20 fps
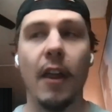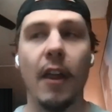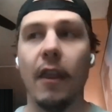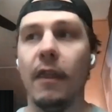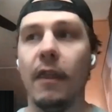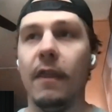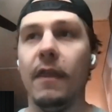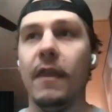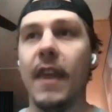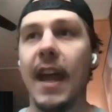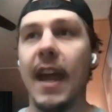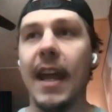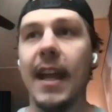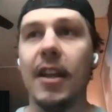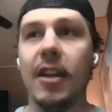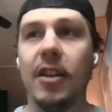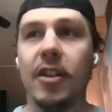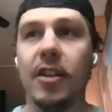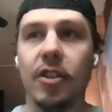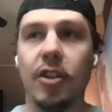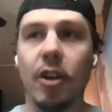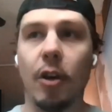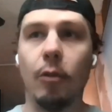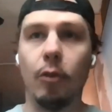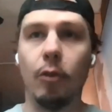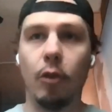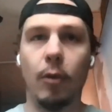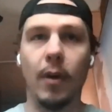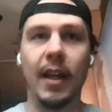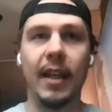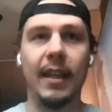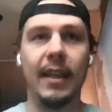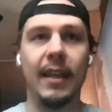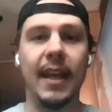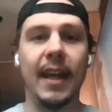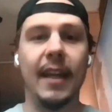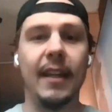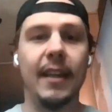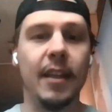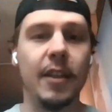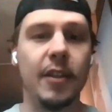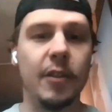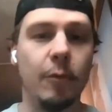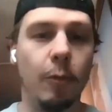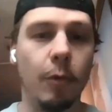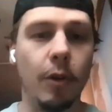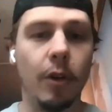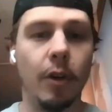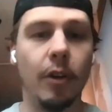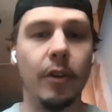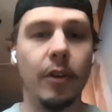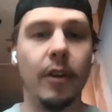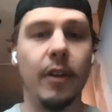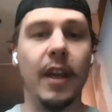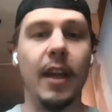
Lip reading: they don't quite get this world.